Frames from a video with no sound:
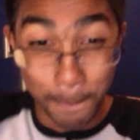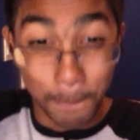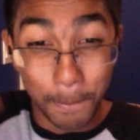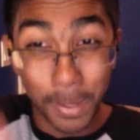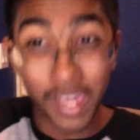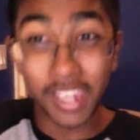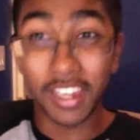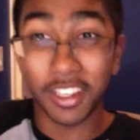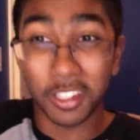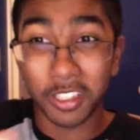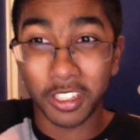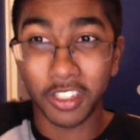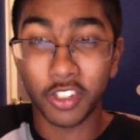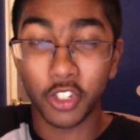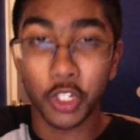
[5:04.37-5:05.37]

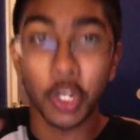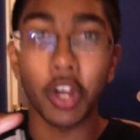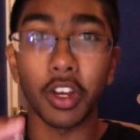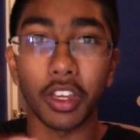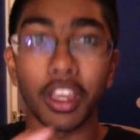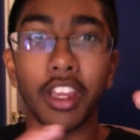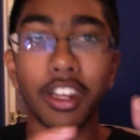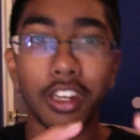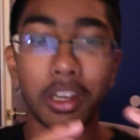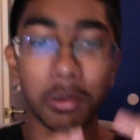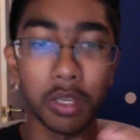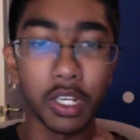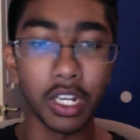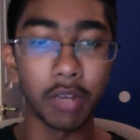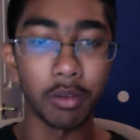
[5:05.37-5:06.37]
biggest chunk in
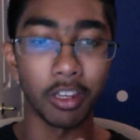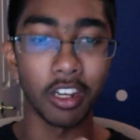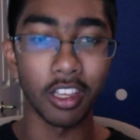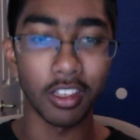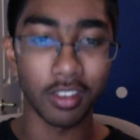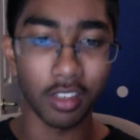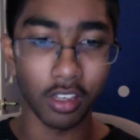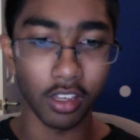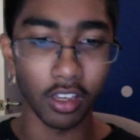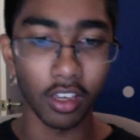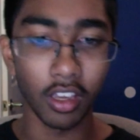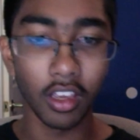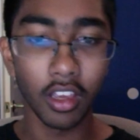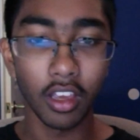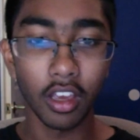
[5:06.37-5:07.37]
WWDC.
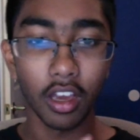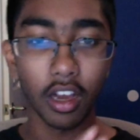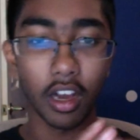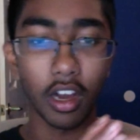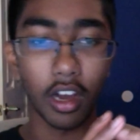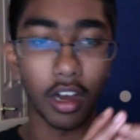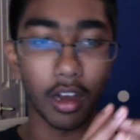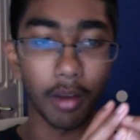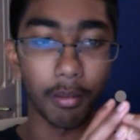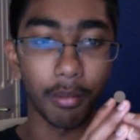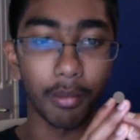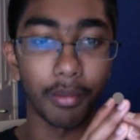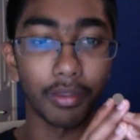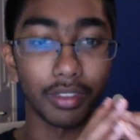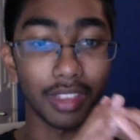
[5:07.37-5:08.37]

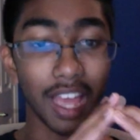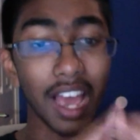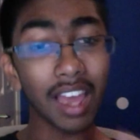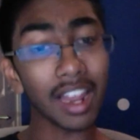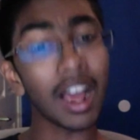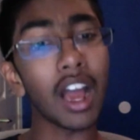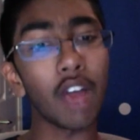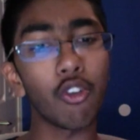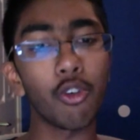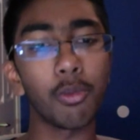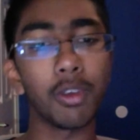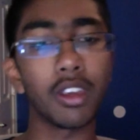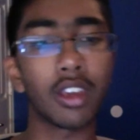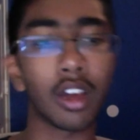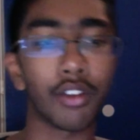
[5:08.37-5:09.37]
That I will
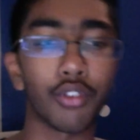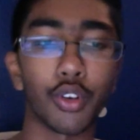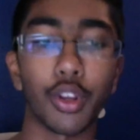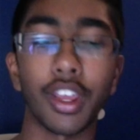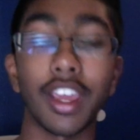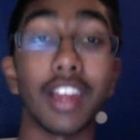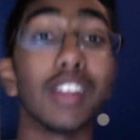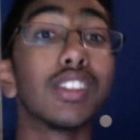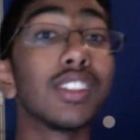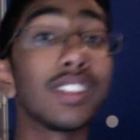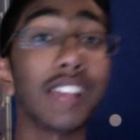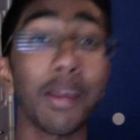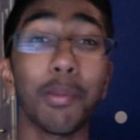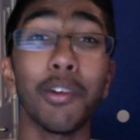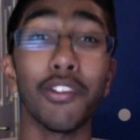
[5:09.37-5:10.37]
be covering in a
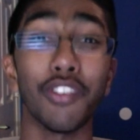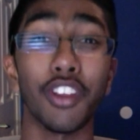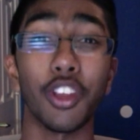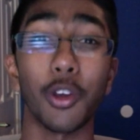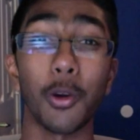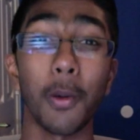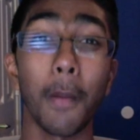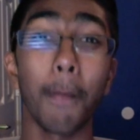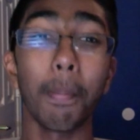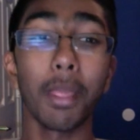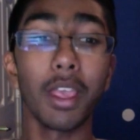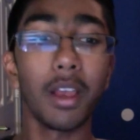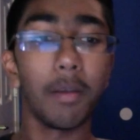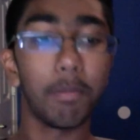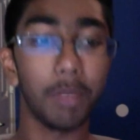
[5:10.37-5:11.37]
separate video
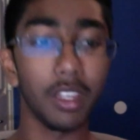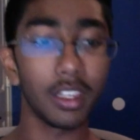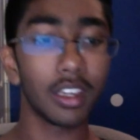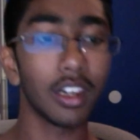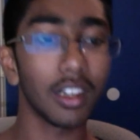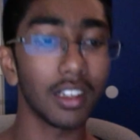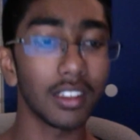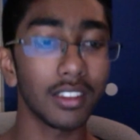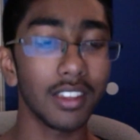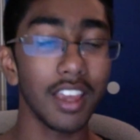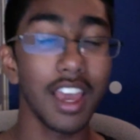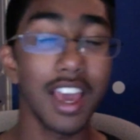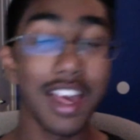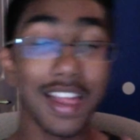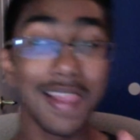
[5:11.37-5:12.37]

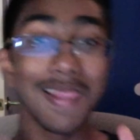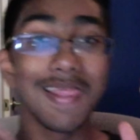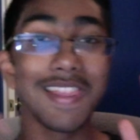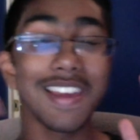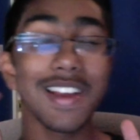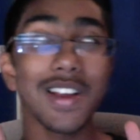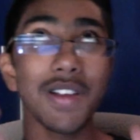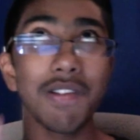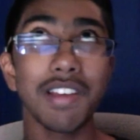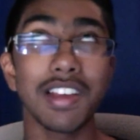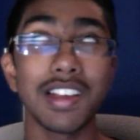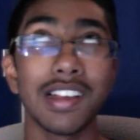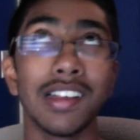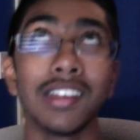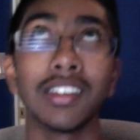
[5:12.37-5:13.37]
because there
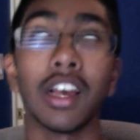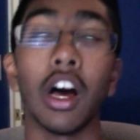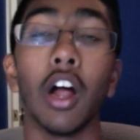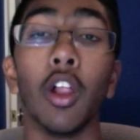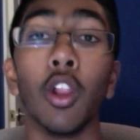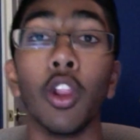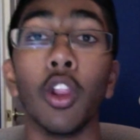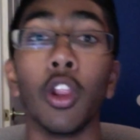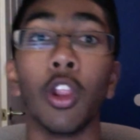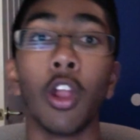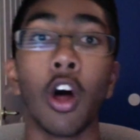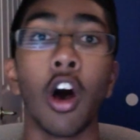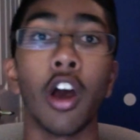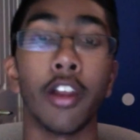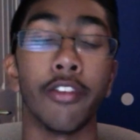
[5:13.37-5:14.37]
is a
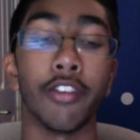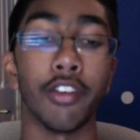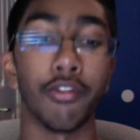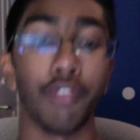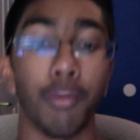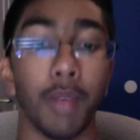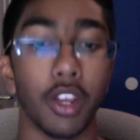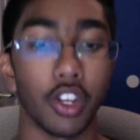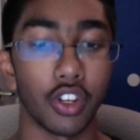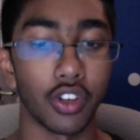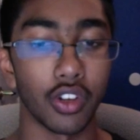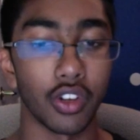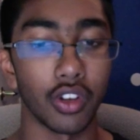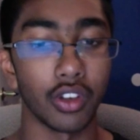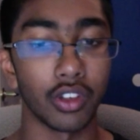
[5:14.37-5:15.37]
lot of
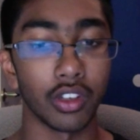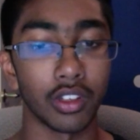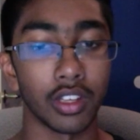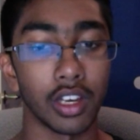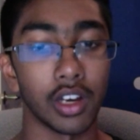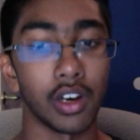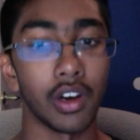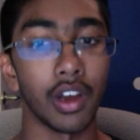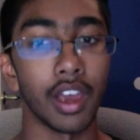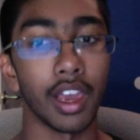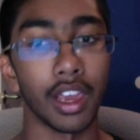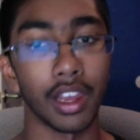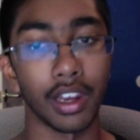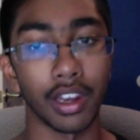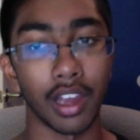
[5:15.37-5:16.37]
information to tell,
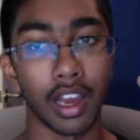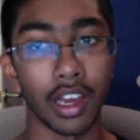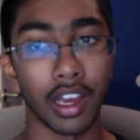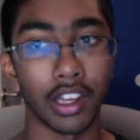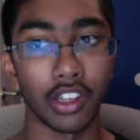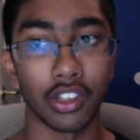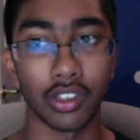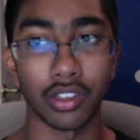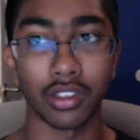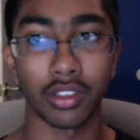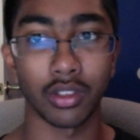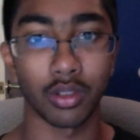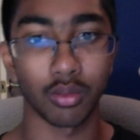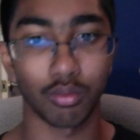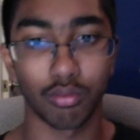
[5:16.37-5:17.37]
and I
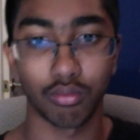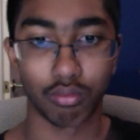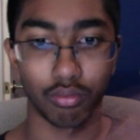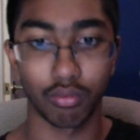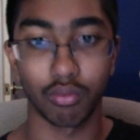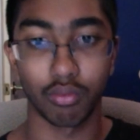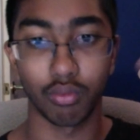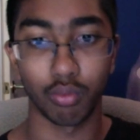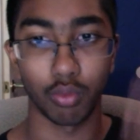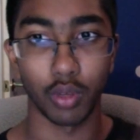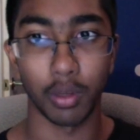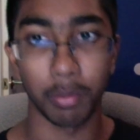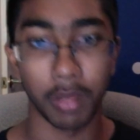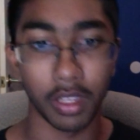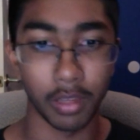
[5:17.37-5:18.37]
just
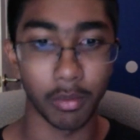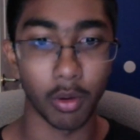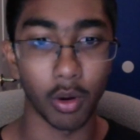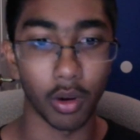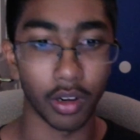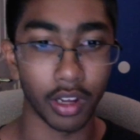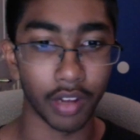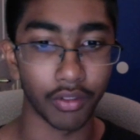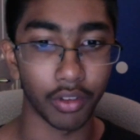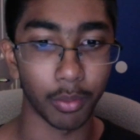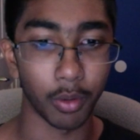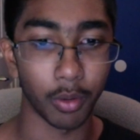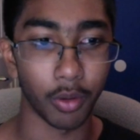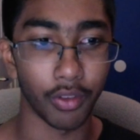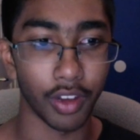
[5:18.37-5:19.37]
would be more
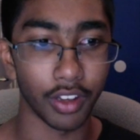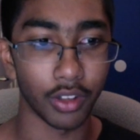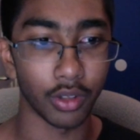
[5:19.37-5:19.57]
comfortable if I